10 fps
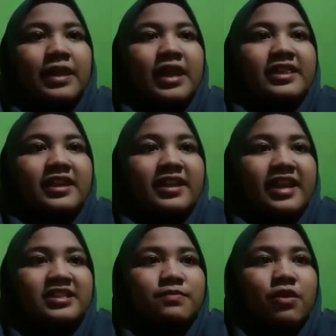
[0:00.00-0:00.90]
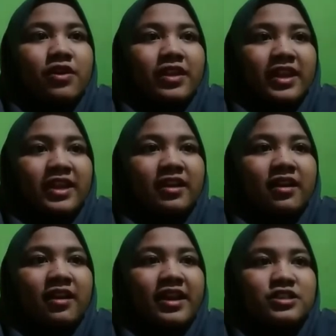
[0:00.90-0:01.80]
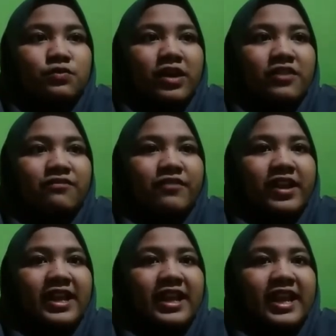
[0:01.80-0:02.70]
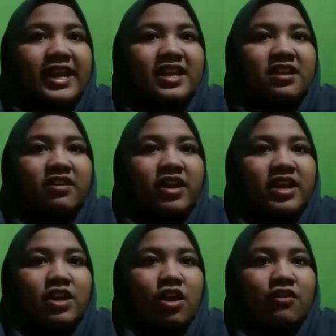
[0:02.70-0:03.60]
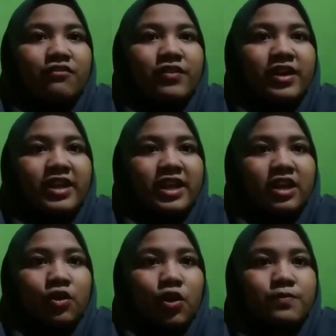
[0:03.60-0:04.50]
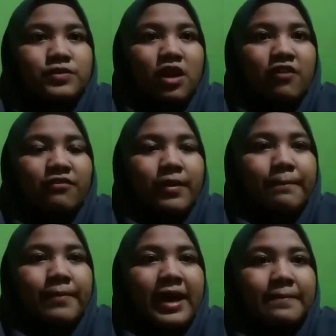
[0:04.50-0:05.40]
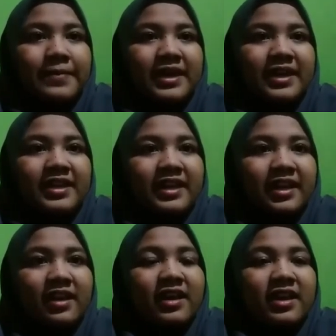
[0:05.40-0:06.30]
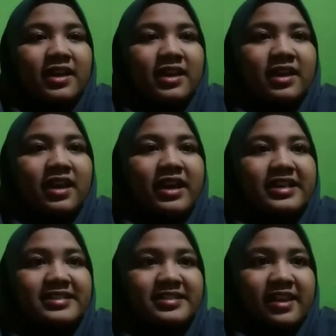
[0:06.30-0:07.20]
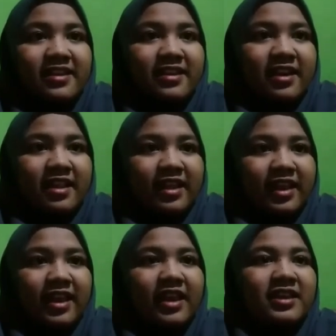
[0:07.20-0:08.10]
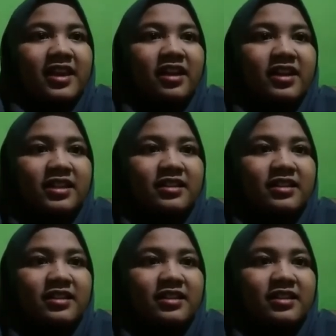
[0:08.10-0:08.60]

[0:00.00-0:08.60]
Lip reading: The next morning, Curly's wife finds Lenny crying over the corpse of a puppy he accidentally killed